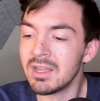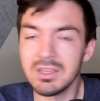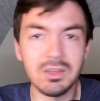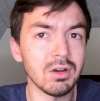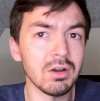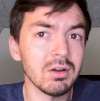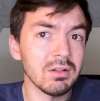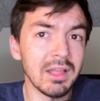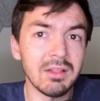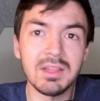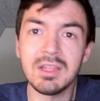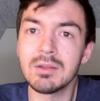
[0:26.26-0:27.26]
you're
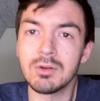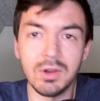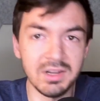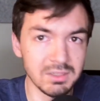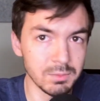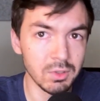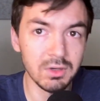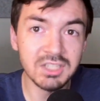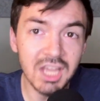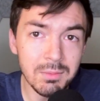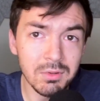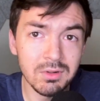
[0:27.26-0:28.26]
likely creating some sort of
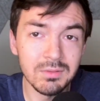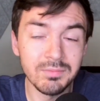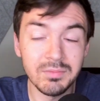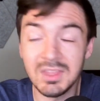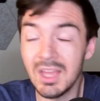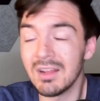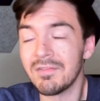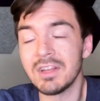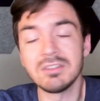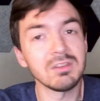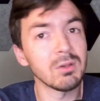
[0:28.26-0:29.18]
table that eventually